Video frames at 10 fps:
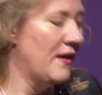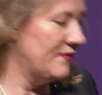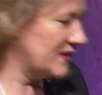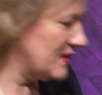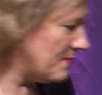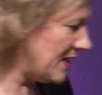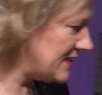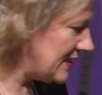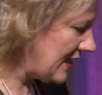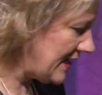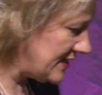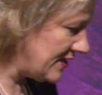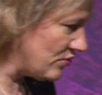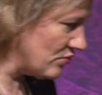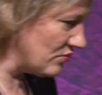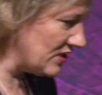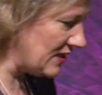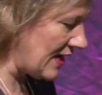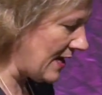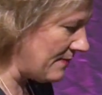There's an amazing lady called
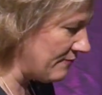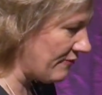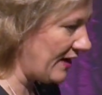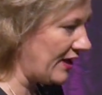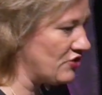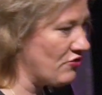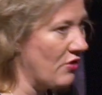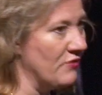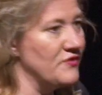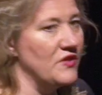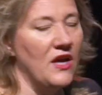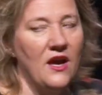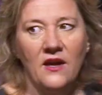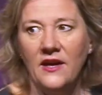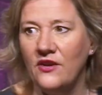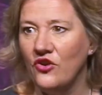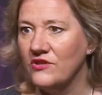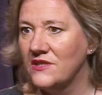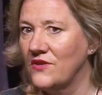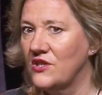Fran Ashcroft in
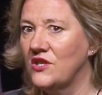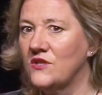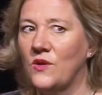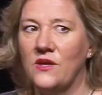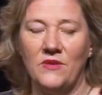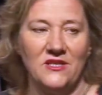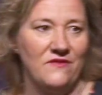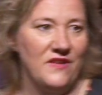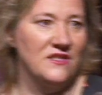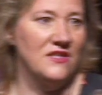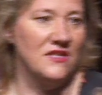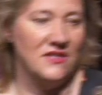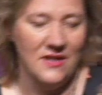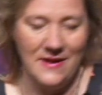Oxford, who's one of the most funded